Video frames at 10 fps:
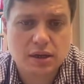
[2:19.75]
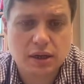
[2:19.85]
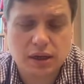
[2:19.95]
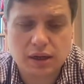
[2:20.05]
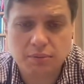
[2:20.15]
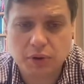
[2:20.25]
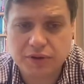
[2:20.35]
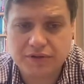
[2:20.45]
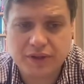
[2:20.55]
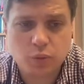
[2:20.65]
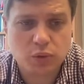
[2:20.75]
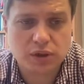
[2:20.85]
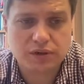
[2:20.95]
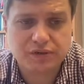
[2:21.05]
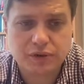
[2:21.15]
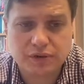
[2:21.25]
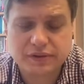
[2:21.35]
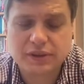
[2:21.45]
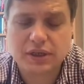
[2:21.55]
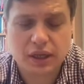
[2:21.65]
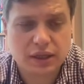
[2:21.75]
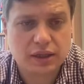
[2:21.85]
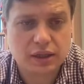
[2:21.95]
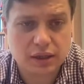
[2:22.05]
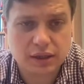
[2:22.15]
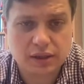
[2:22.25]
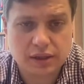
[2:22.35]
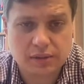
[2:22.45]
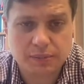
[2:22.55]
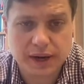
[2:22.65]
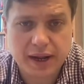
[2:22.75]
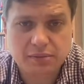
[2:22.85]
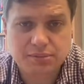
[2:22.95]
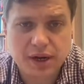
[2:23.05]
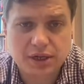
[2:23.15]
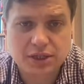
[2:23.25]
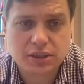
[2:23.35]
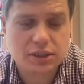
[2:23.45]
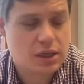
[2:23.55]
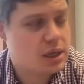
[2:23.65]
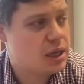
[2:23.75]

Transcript: Both of them were involved in the Manhattan Project.